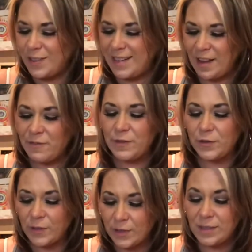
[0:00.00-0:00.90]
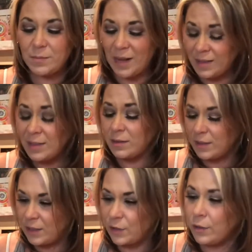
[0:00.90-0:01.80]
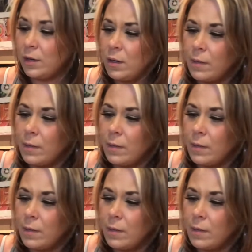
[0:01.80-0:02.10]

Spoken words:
And I feel there is a masculine here